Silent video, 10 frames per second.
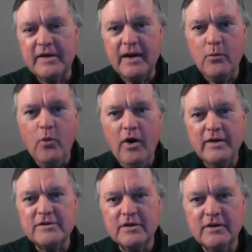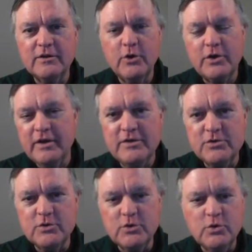that I want to look
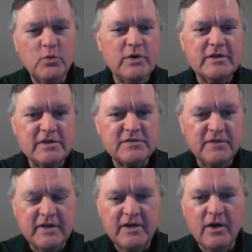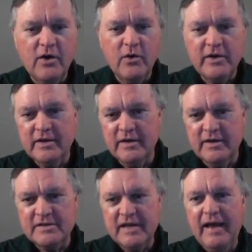into with this video
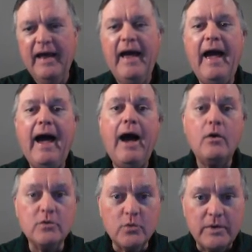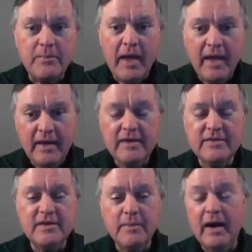is how do we pay
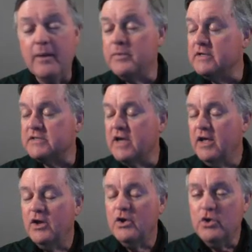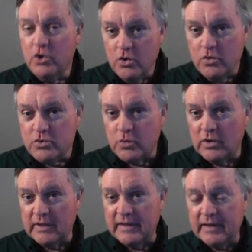the amount? Because
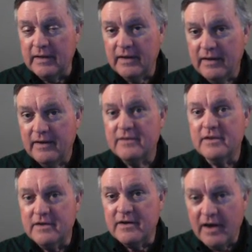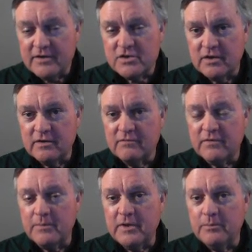usually the
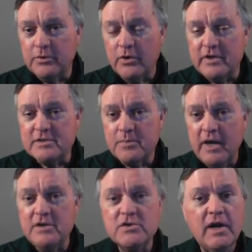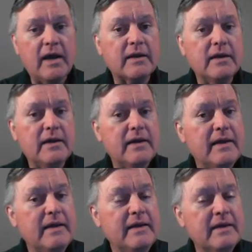deduction from the employee's paycheck
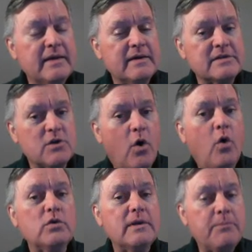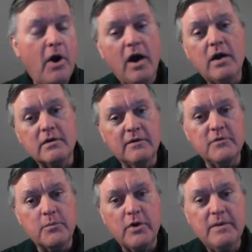is only part
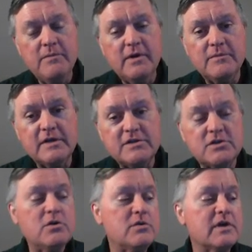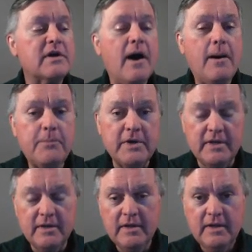of the premium that's due. The
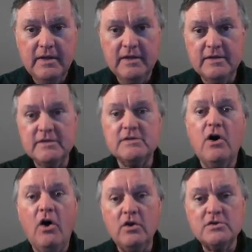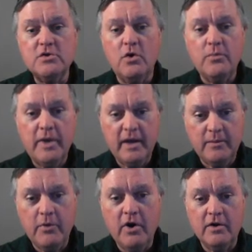company is also
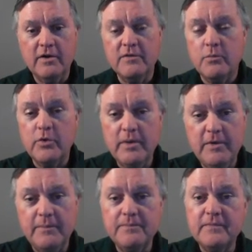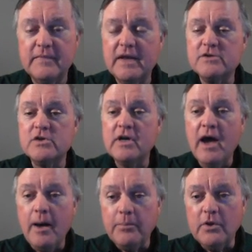paying part of the premium. Now, there's a
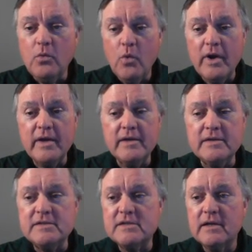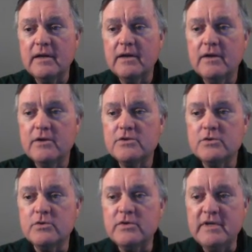couple of ways
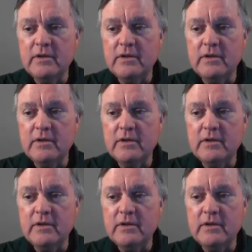to